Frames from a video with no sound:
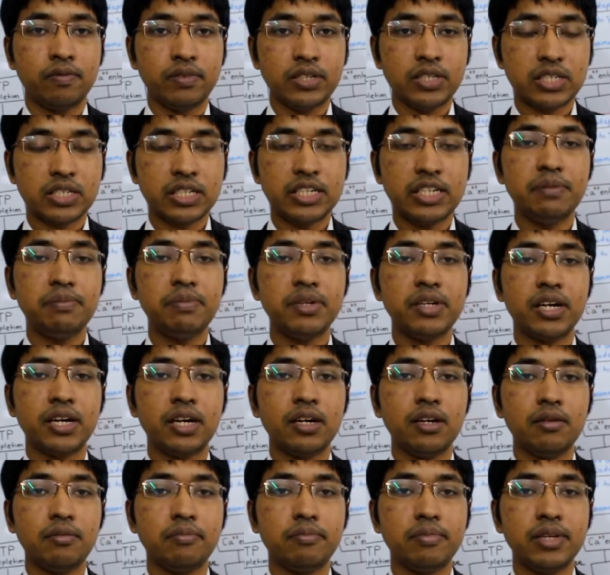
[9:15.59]

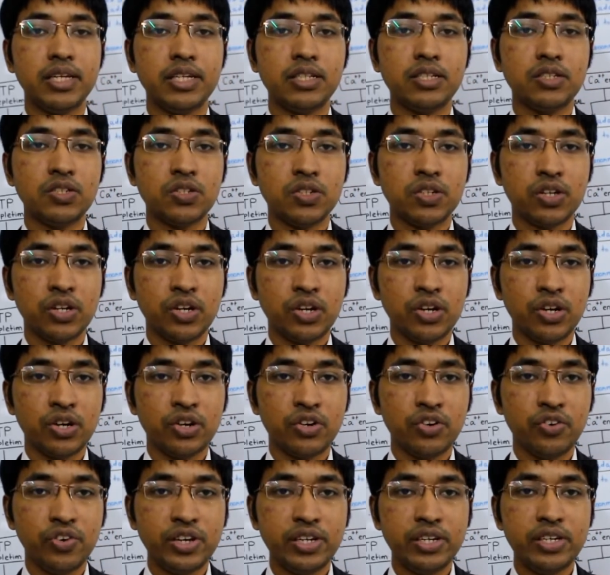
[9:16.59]
Ischemia means
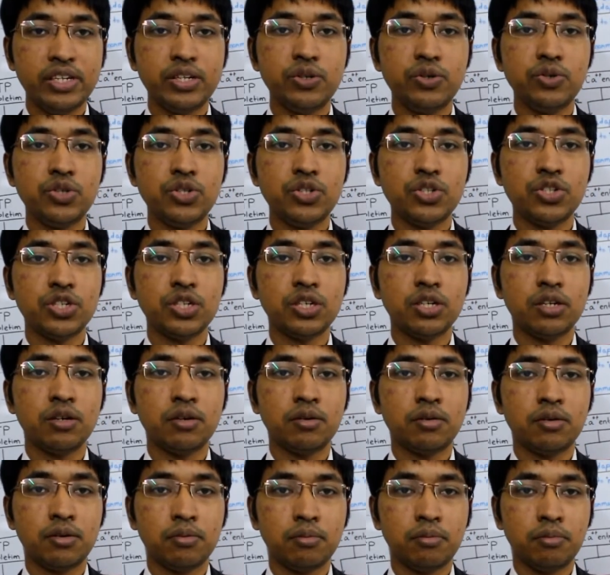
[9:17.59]
reduced
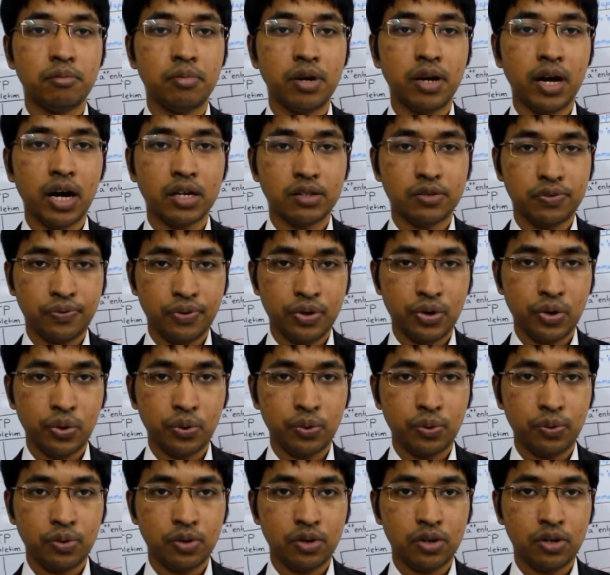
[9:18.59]
blood
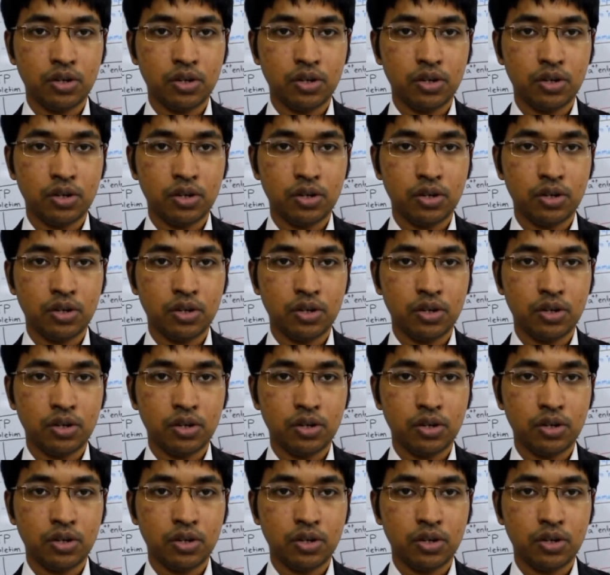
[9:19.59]
flow.